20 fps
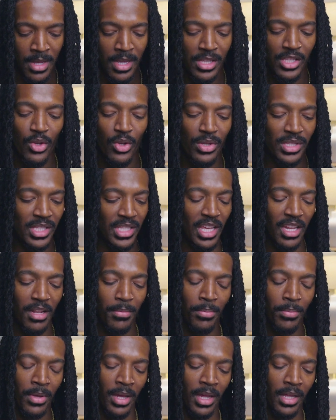So instead
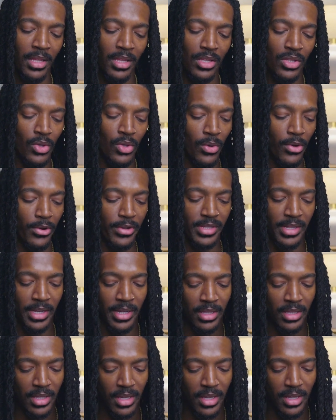of playing these chords
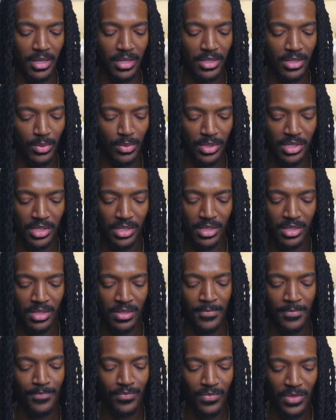like this
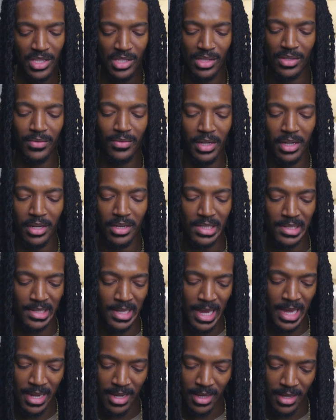is very
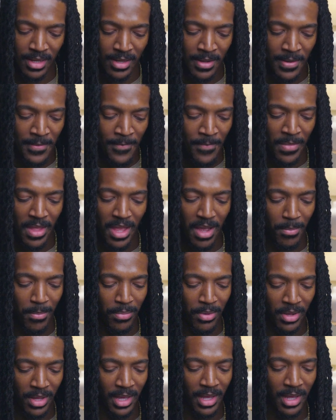static.
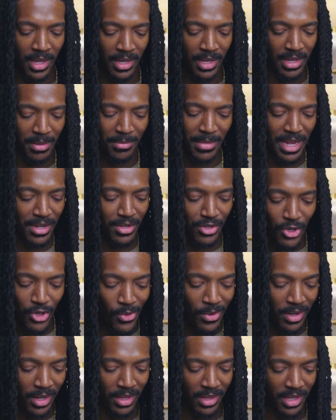I'm not
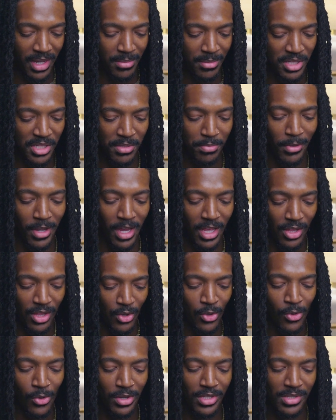doing anything. I'm just playing the
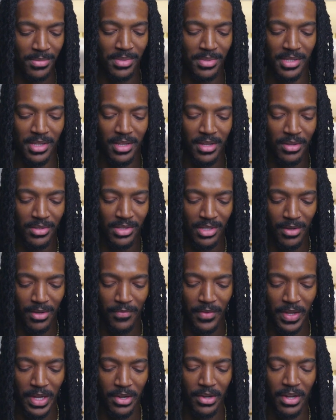chords themselves in a
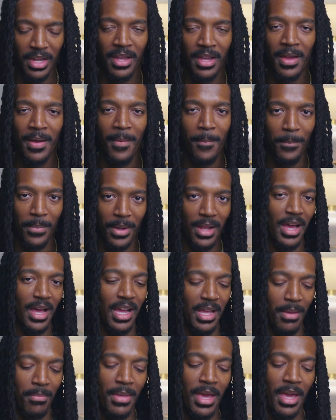very
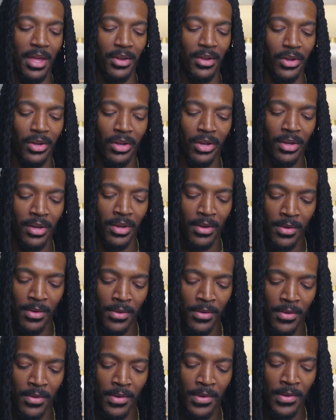block manner.
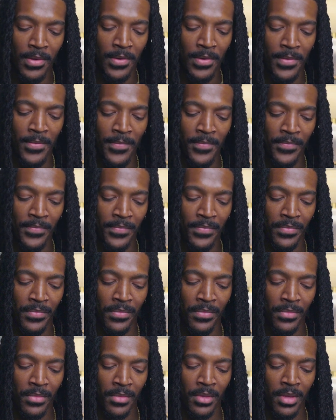
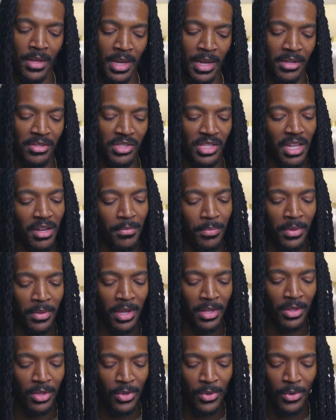Now, instead of
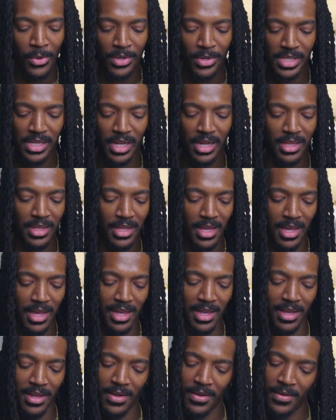playing the chords like
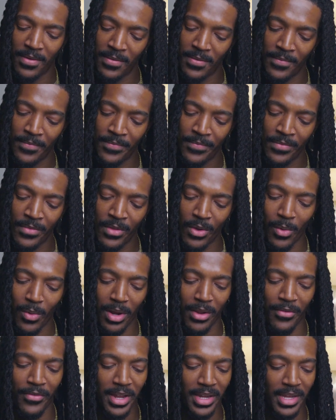that, what
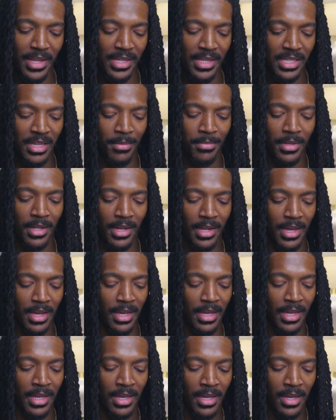if I did something
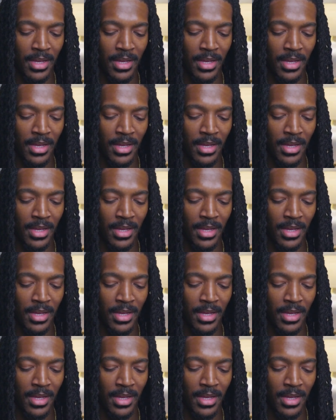like,